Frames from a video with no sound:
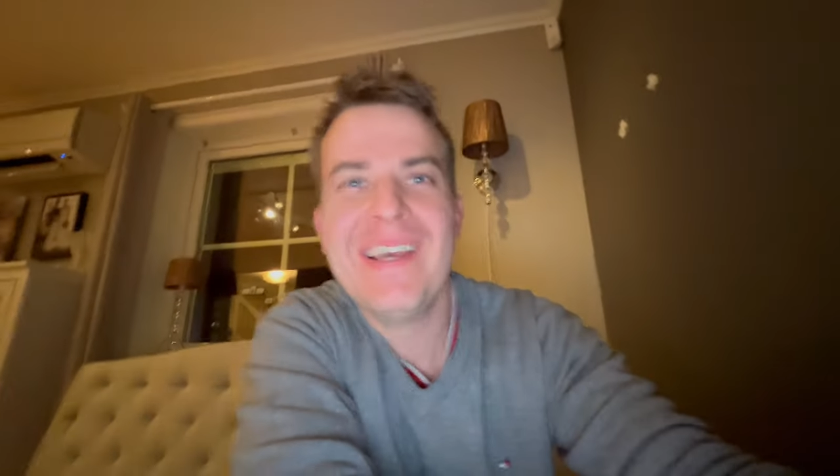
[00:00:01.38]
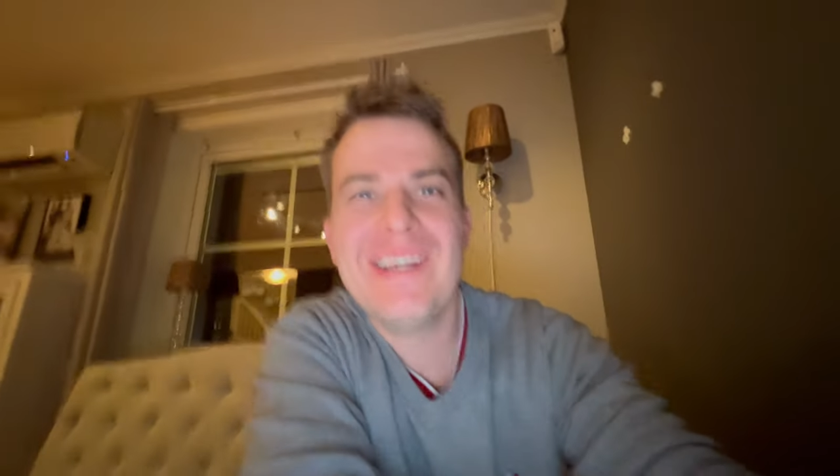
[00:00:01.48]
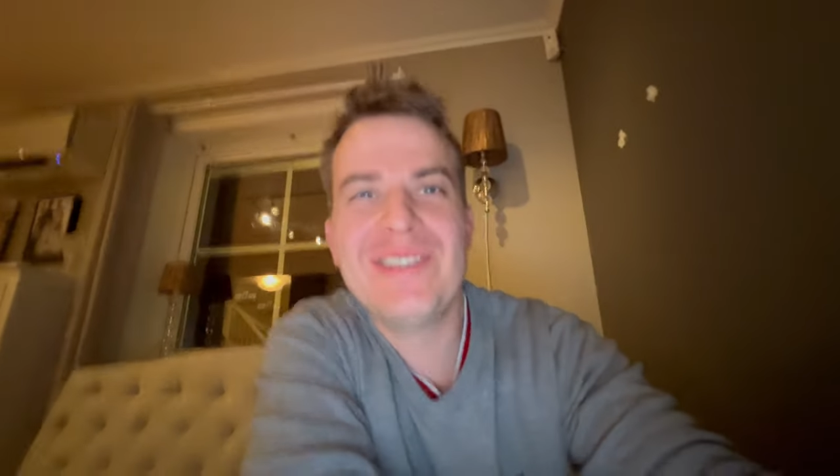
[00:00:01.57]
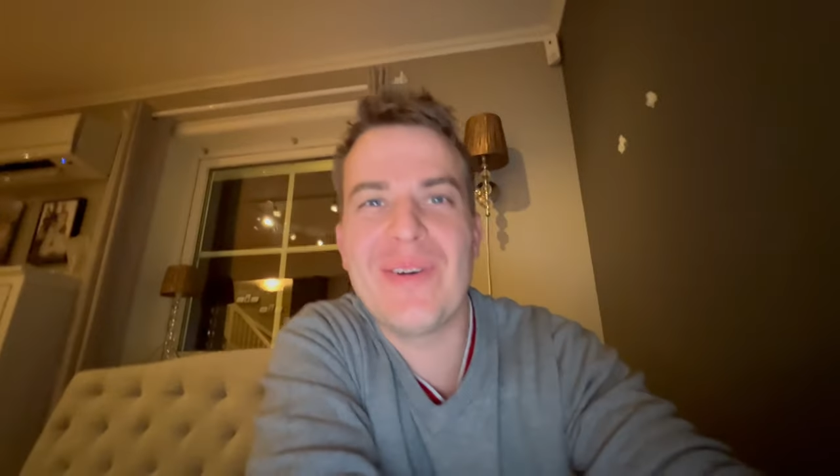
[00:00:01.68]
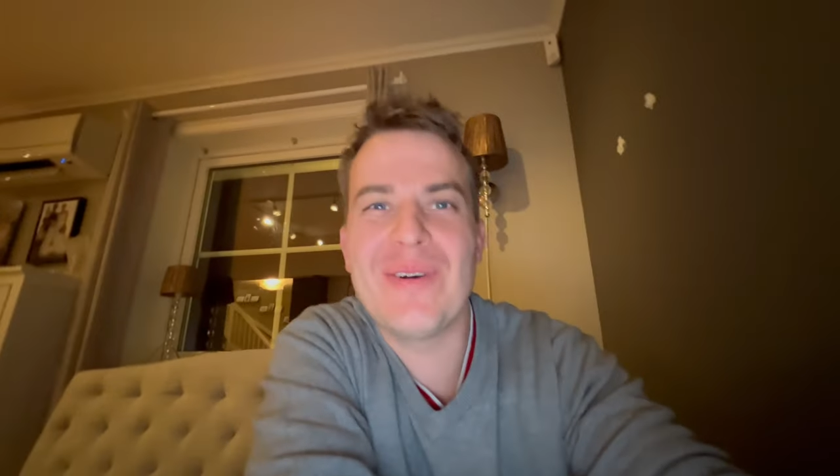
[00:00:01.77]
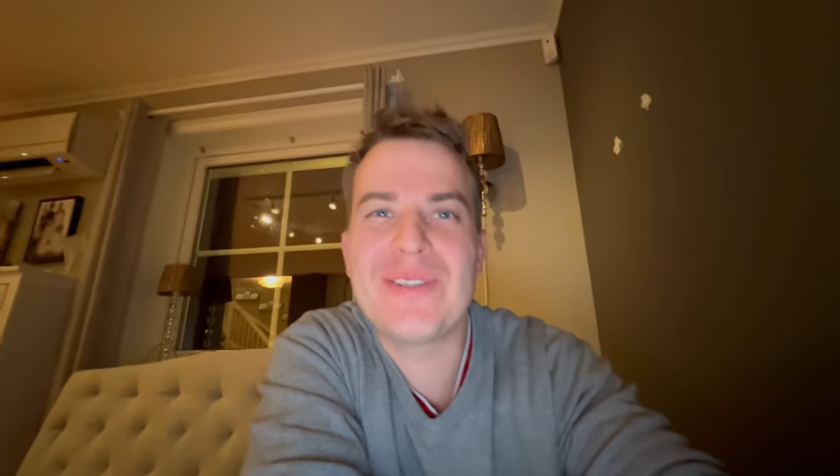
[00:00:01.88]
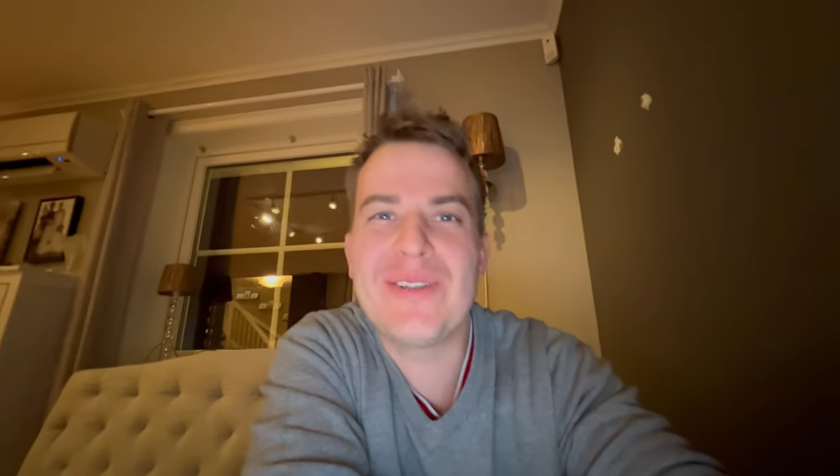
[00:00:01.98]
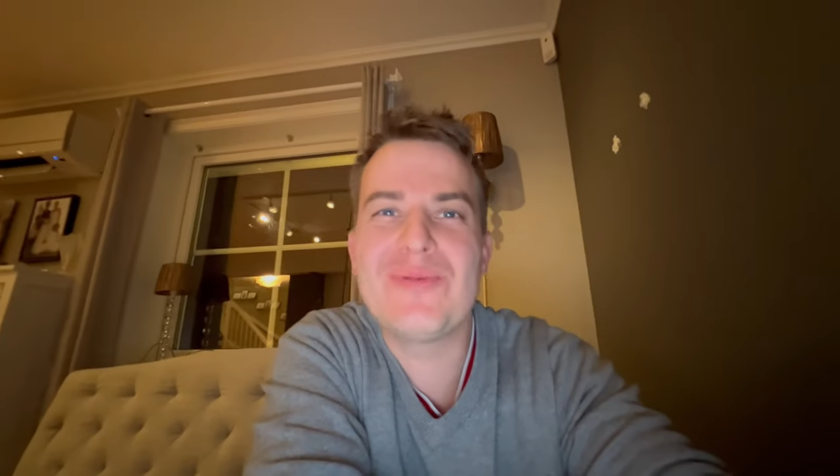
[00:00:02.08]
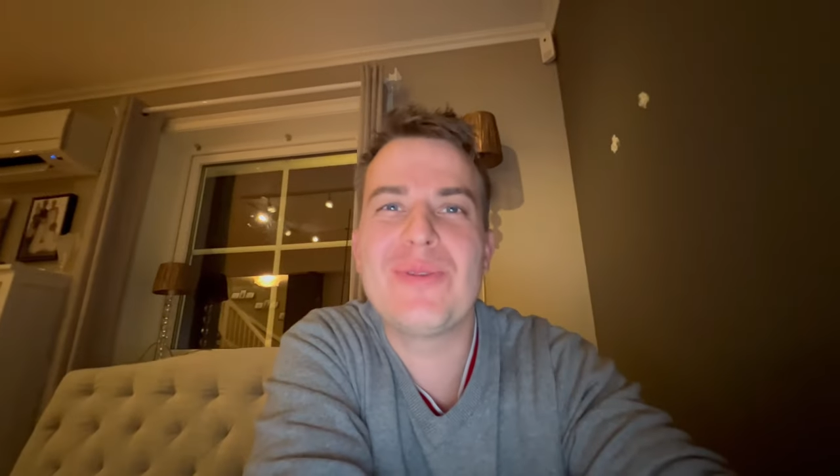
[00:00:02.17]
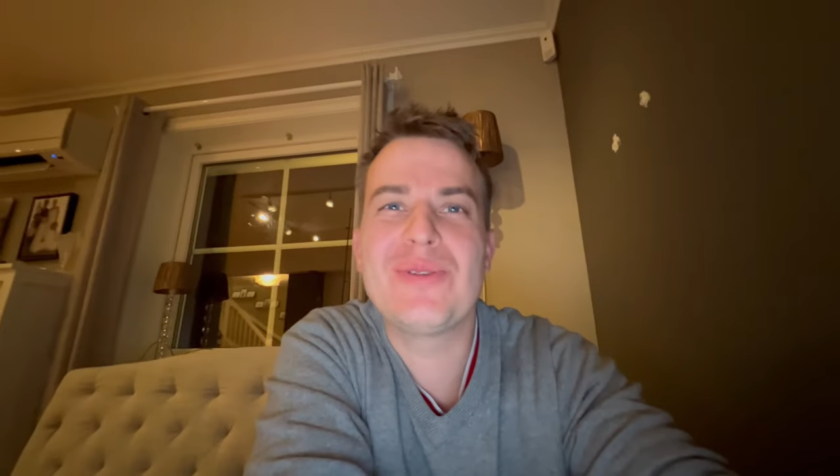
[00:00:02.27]
so I
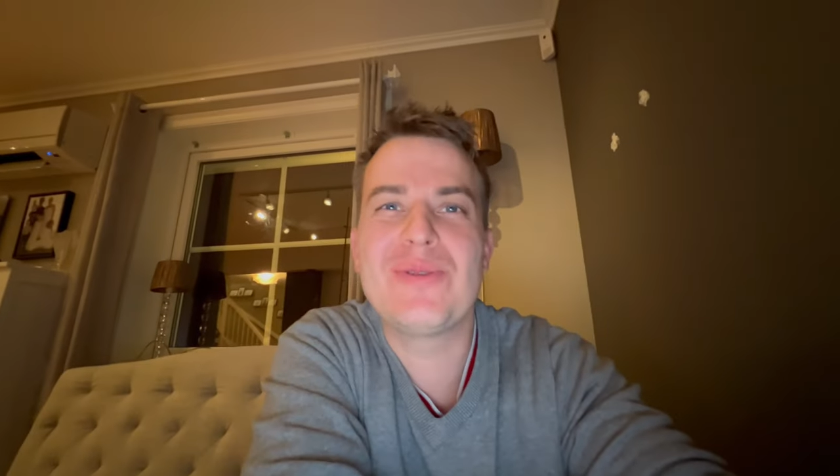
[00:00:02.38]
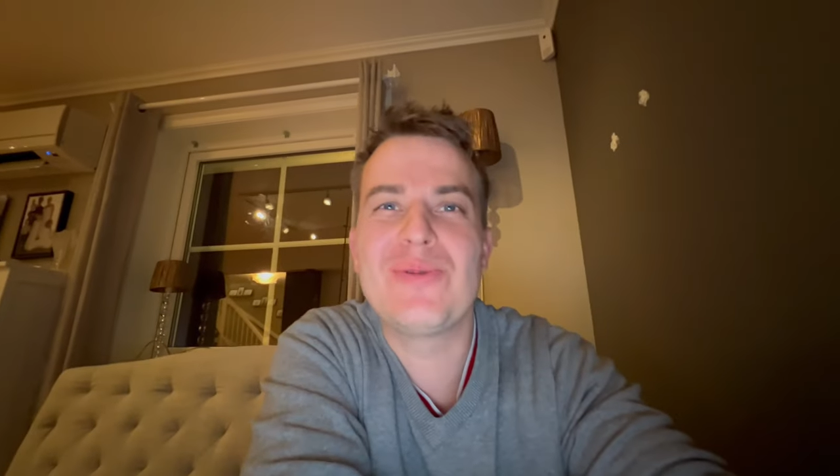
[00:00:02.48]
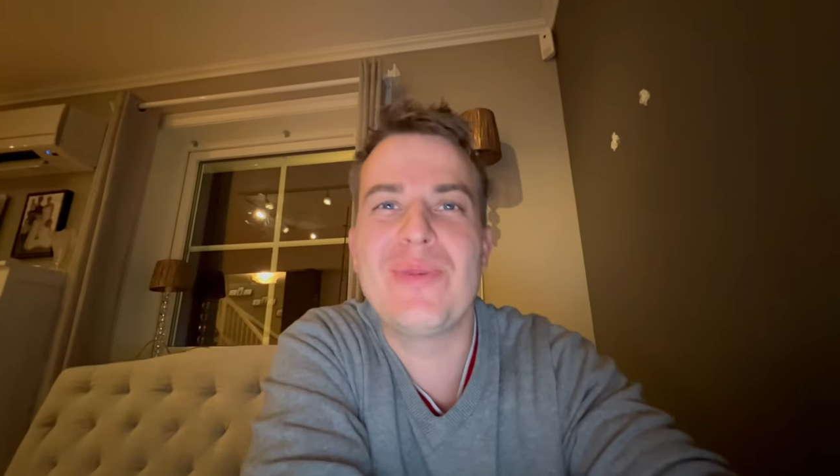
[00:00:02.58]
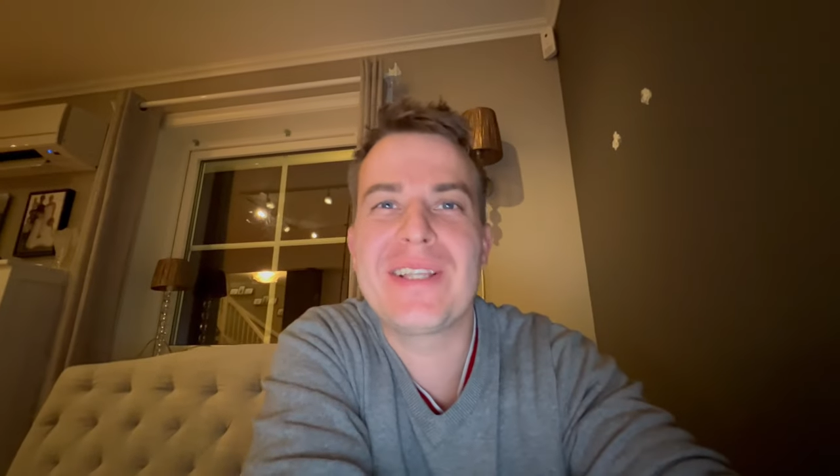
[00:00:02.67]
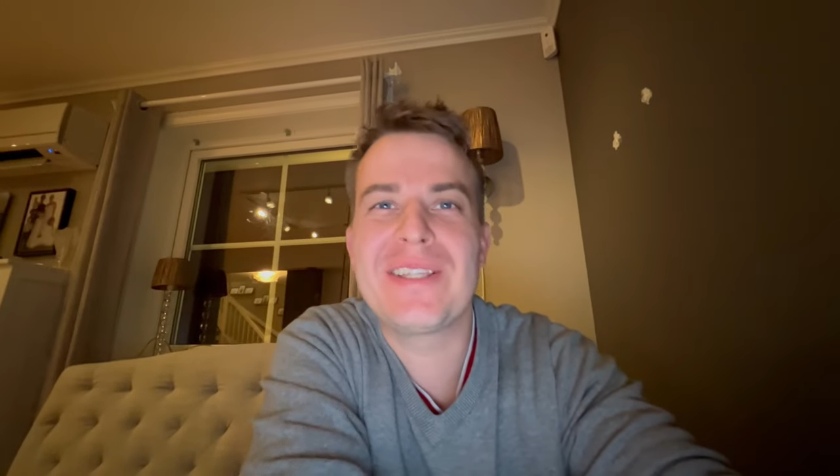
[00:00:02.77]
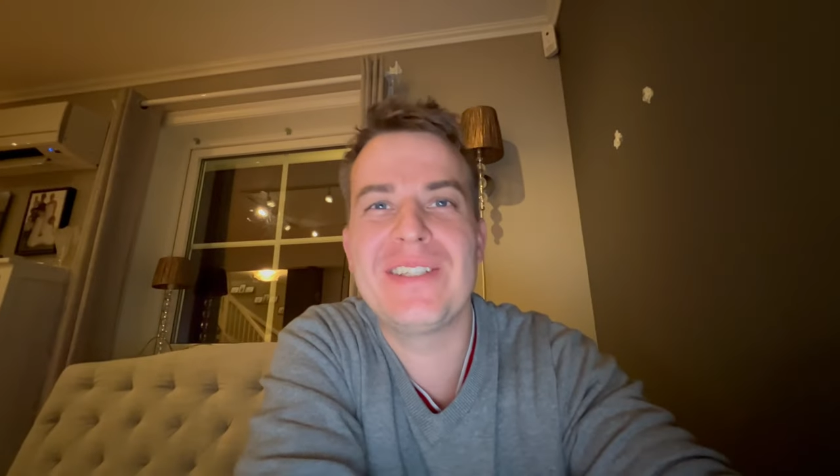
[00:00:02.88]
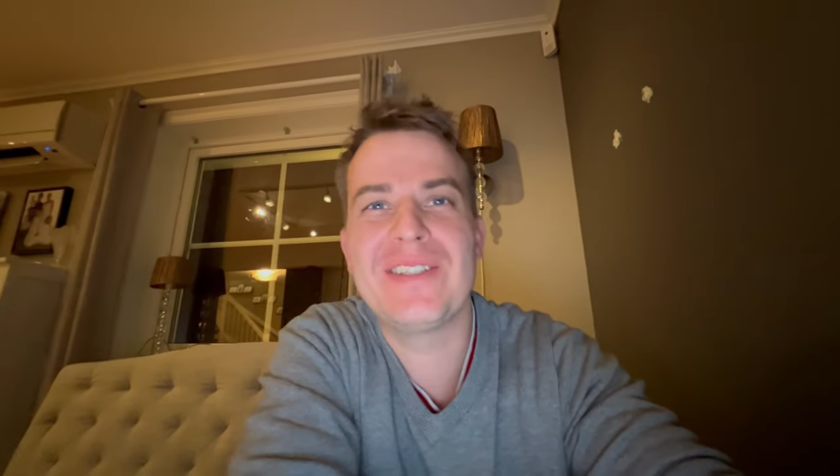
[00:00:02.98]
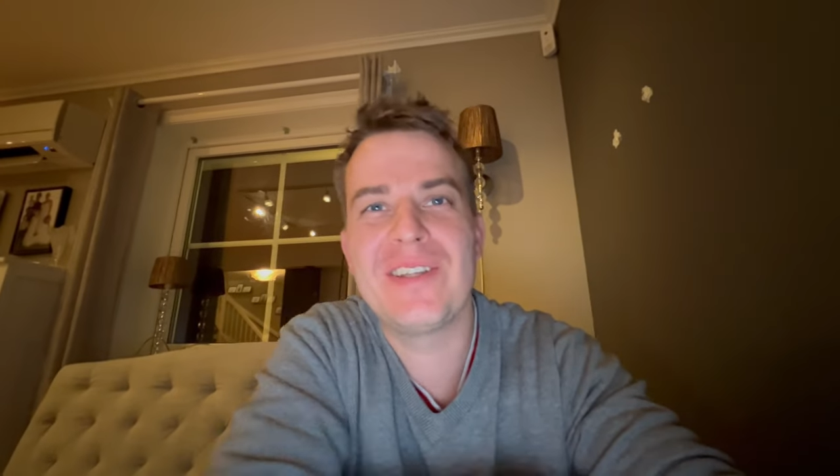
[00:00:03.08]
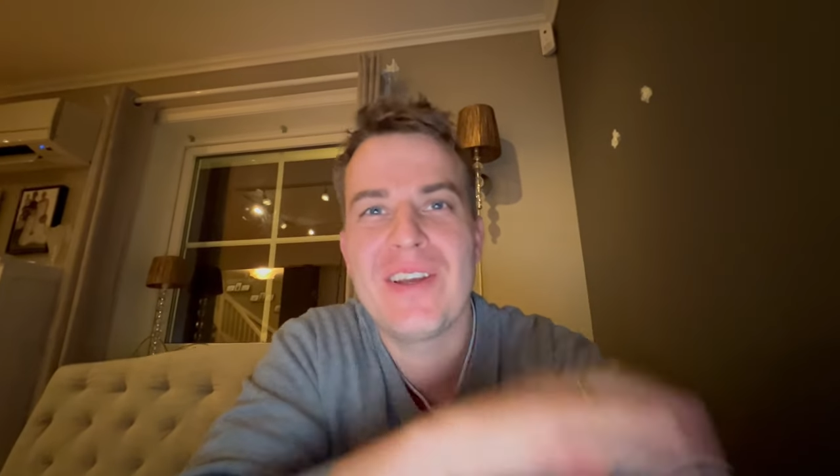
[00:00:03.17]
just wanted to make this